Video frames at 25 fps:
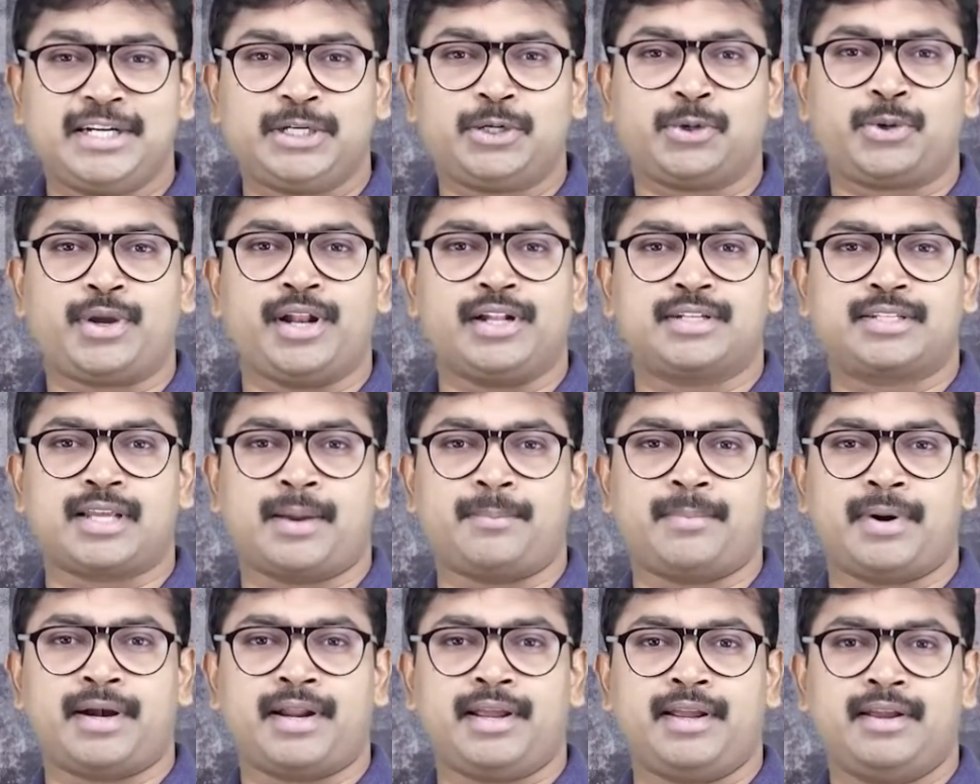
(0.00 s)
to kill
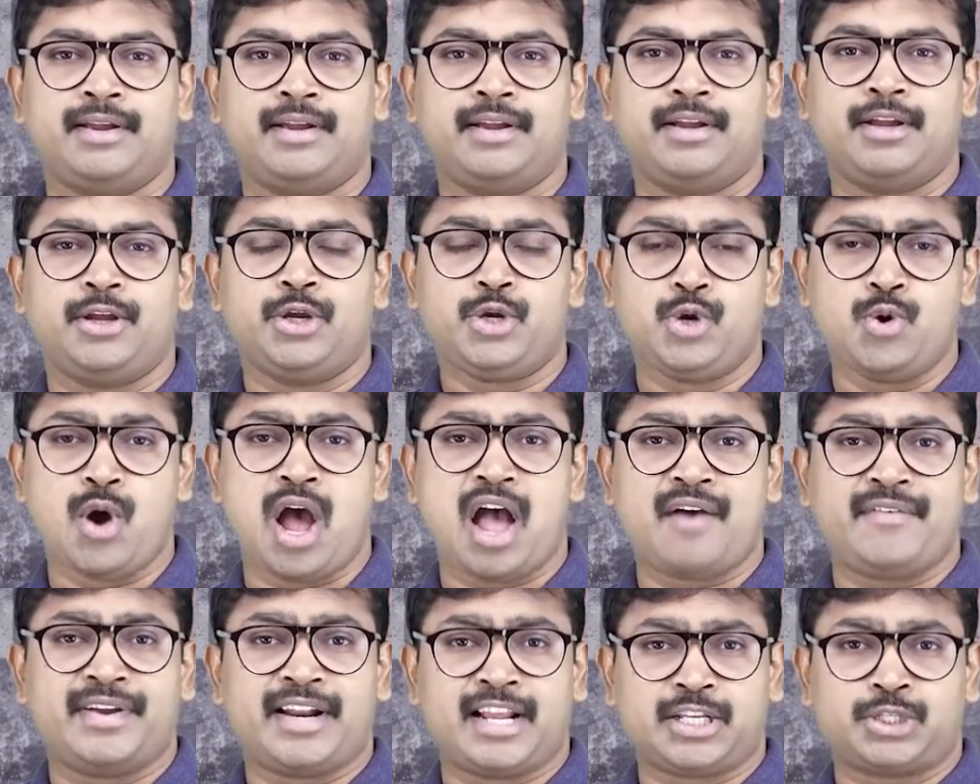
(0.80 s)
somebody? You
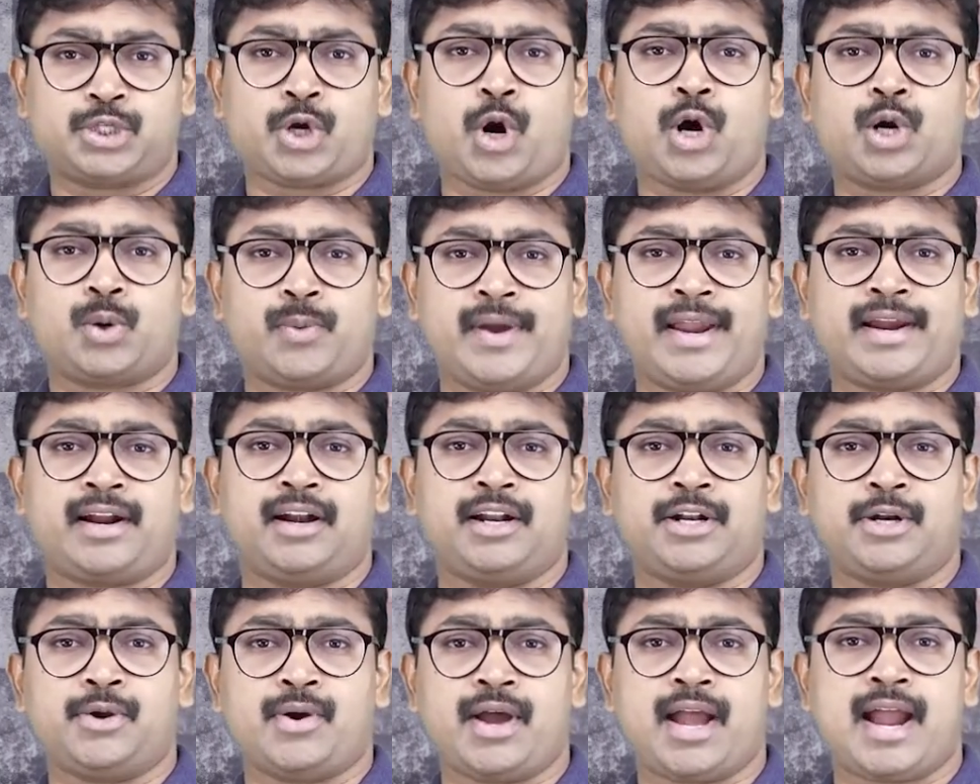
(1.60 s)
have an assault vehicle
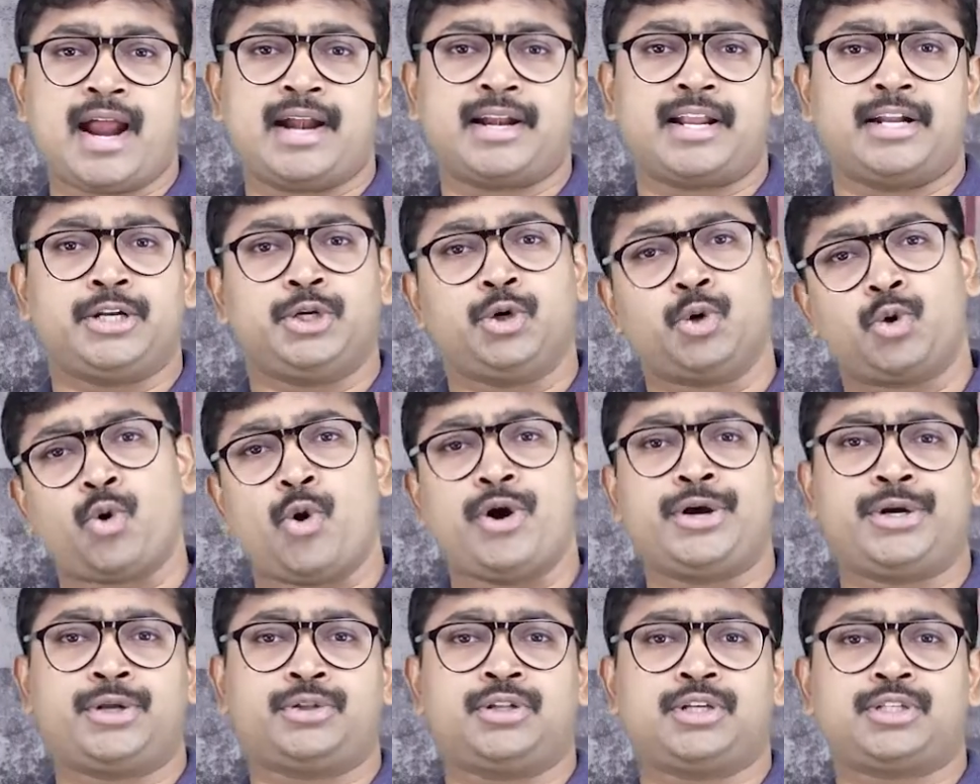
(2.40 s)
in your hand and you go
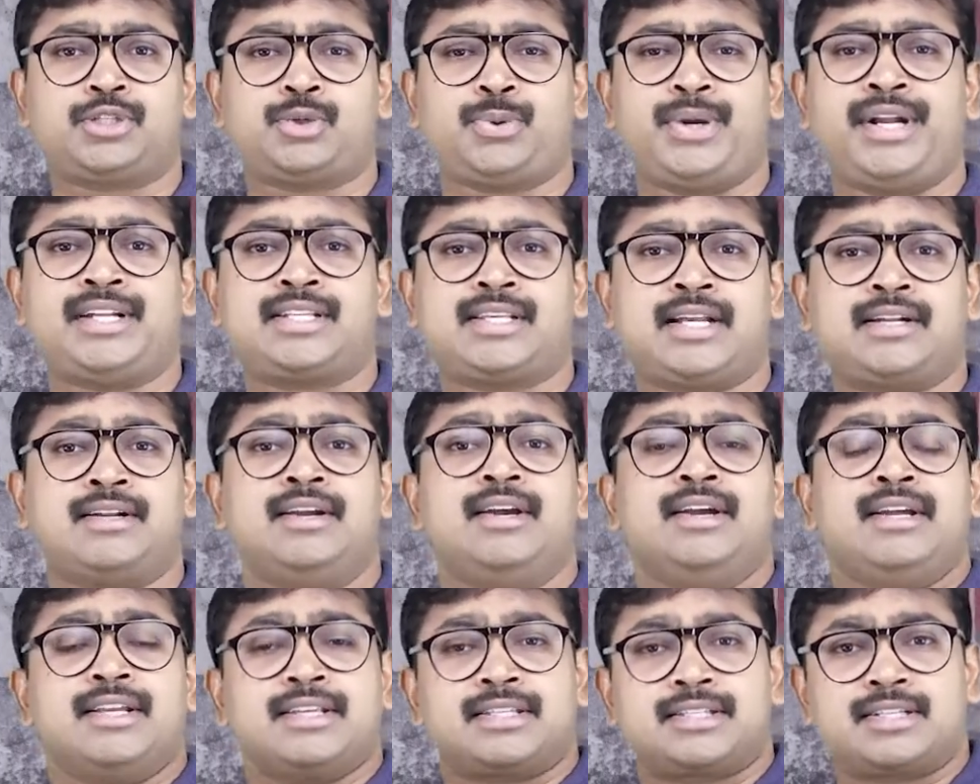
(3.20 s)
into the streets and
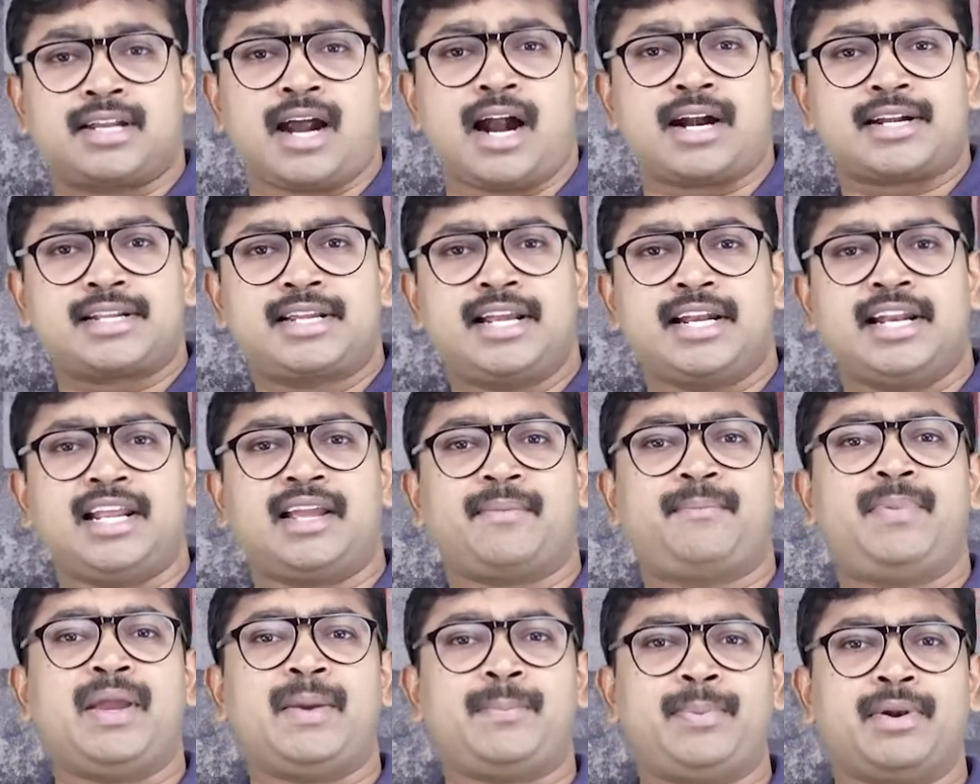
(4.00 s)
start killing
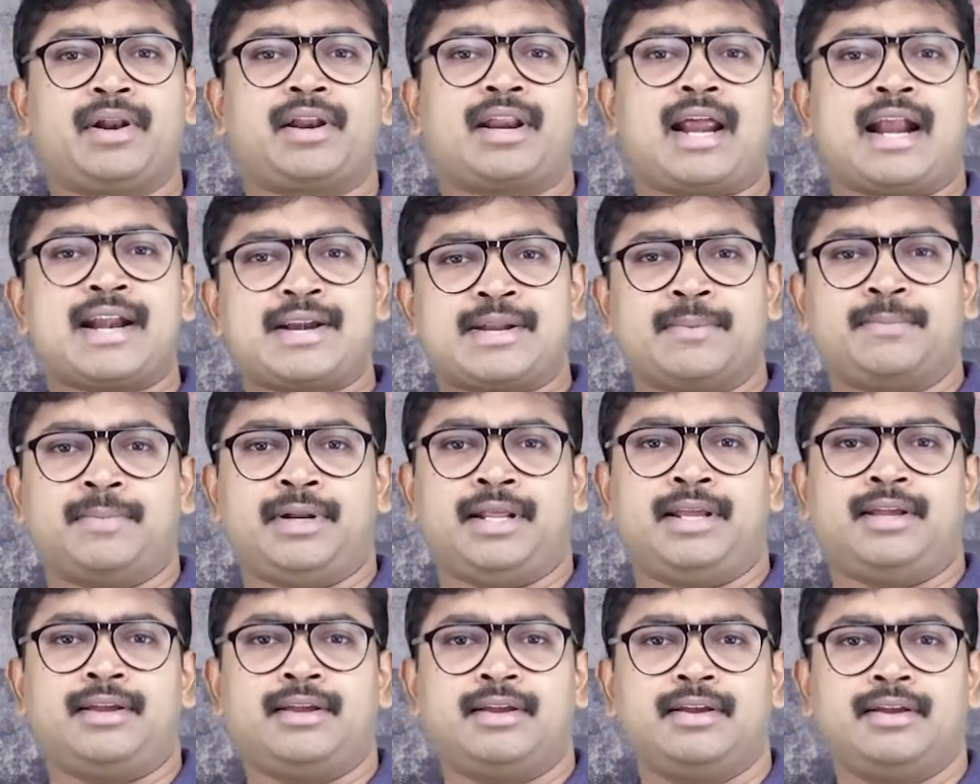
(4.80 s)
people
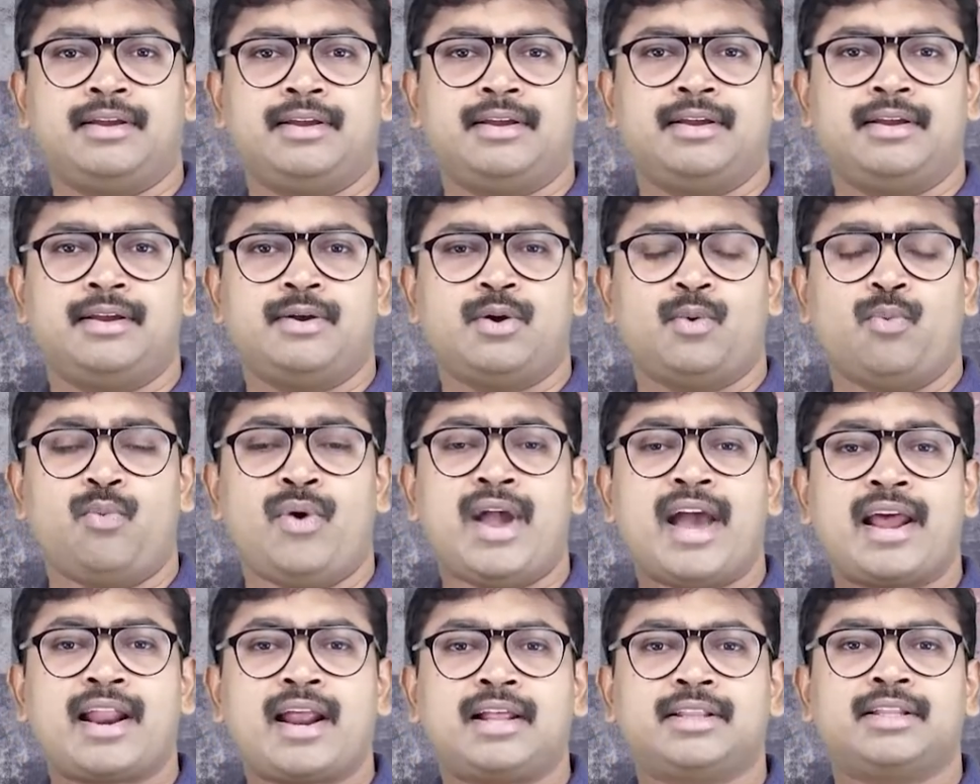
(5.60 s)
randomly.
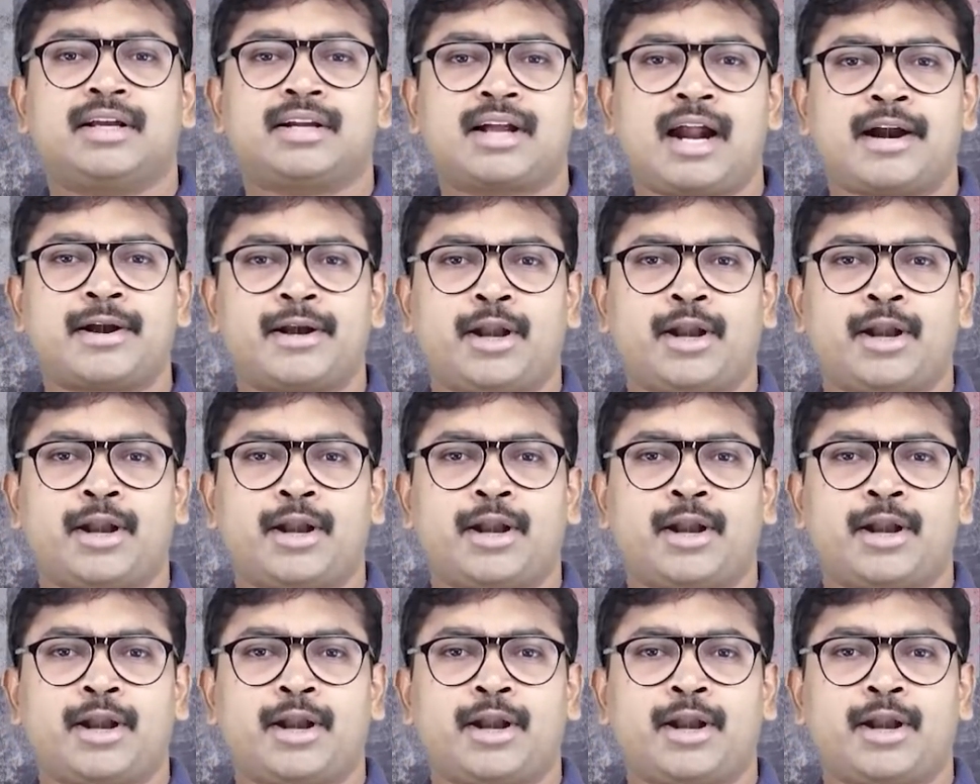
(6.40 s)
Where are the gun